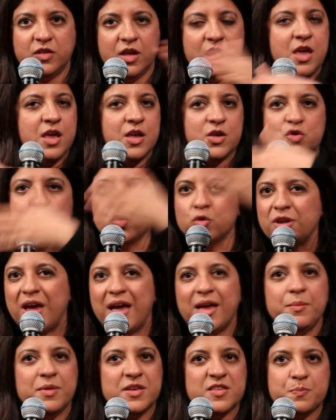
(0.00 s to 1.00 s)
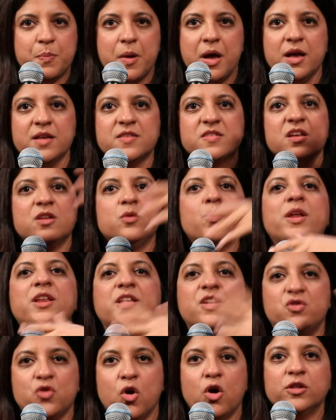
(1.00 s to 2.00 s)
Yeah. So time has passed, and when
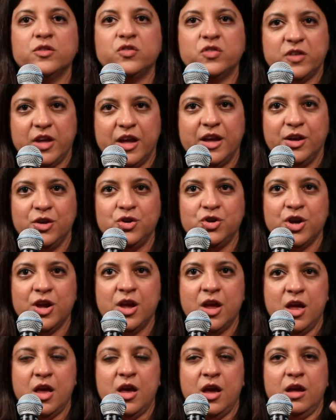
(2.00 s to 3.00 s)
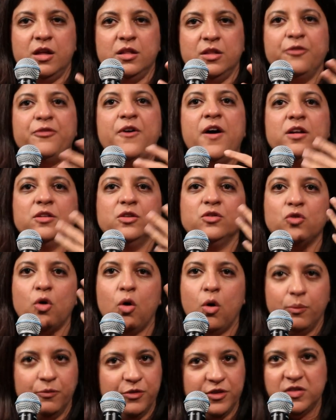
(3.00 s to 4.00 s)
he's on stage, the father's
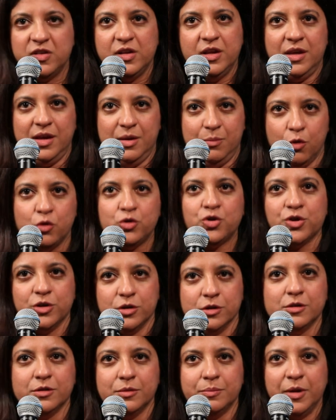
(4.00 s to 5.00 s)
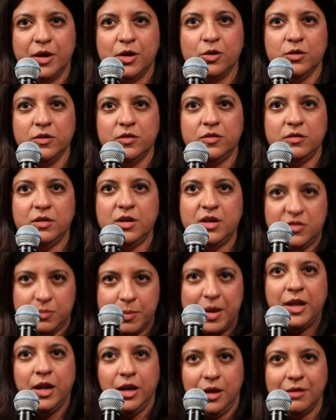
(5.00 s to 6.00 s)
obviously emotional because he's
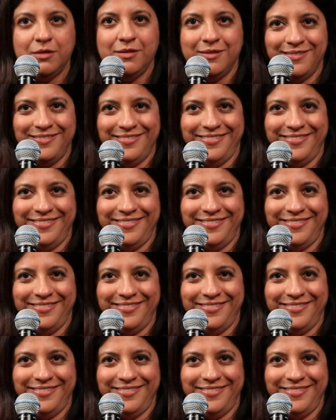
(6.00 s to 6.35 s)
made it.